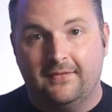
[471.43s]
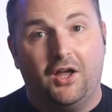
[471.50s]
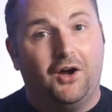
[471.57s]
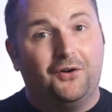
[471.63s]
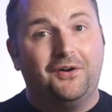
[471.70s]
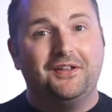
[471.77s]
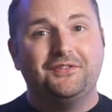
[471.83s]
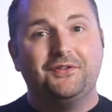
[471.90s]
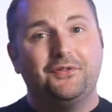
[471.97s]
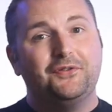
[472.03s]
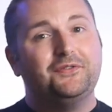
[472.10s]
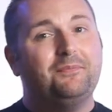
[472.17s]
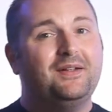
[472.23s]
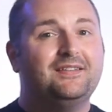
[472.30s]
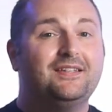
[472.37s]
All right, so
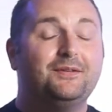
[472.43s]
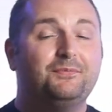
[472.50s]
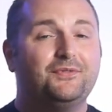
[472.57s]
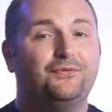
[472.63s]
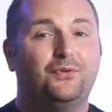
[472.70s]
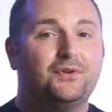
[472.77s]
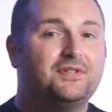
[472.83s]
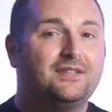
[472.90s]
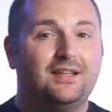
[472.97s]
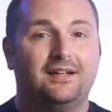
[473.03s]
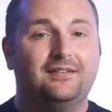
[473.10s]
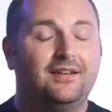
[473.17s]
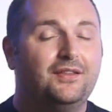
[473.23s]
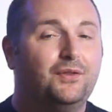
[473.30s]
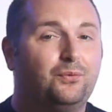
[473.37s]
those are my tips for
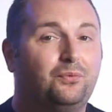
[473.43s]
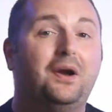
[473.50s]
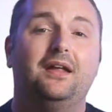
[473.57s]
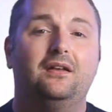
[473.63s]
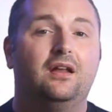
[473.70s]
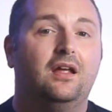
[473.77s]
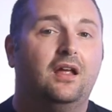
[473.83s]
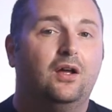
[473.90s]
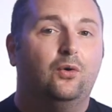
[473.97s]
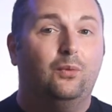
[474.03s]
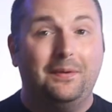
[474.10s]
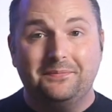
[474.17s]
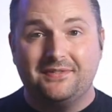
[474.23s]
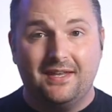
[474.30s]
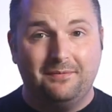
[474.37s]
selecting the right
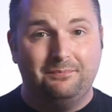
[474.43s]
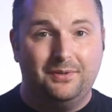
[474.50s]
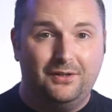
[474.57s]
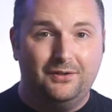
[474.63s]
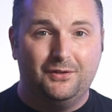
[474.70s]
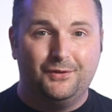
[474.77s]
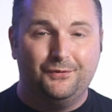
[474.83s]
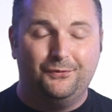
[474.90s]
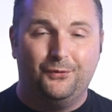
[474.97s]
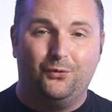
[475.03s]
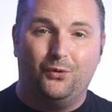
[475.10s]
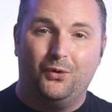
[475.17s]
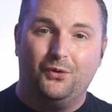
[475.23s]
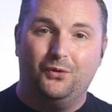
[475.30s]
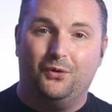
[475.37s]
website builder
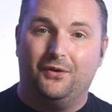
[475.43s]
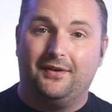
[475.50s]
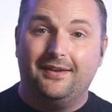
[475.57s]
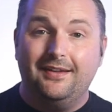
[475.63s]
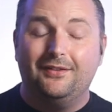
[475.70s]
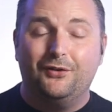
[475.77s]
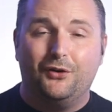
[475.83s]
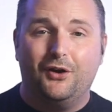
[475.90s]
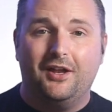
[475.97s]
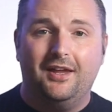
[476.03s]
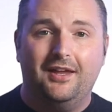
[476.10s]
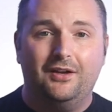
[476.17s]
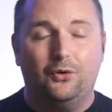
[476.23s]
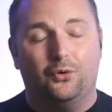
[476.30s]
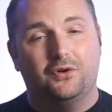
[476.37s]
for your
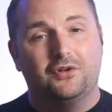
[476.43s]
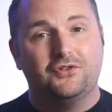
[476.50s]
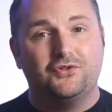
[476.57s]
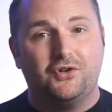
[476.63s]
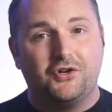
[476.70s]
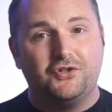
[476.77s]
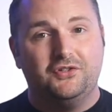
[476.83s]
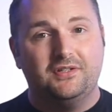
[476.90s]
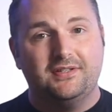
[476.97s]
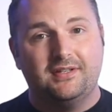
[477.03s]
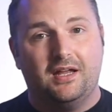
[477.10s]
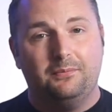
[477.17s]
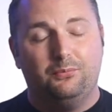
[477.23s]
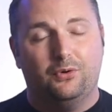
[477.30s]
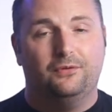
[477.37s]
e-learning or instructional
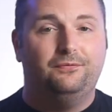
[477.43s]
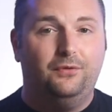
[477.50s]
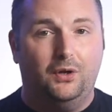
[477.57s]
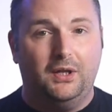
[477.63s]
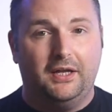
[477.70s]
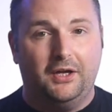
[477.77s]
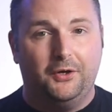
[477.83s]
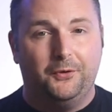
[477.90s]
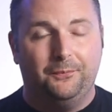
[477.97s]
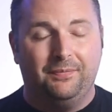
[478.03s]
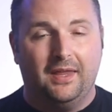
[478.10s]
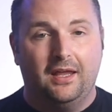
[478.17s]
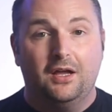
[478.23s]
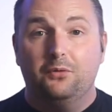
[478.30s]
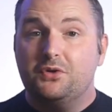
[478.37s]
design portfolio,
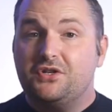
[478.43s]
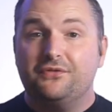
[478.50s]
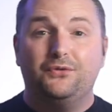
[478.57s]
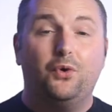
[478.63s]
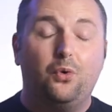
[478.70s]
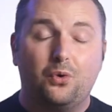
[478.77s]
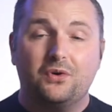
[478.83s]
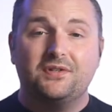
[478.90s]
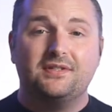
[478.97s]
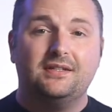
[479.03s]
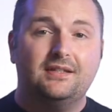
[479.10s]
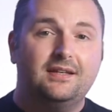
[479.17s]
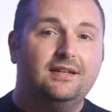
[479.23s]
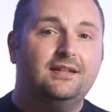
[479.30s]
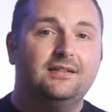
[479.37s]
which of course
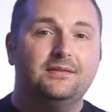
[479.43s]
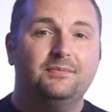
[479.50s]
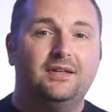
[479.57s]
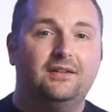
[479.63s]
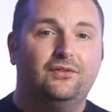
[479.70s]
leads me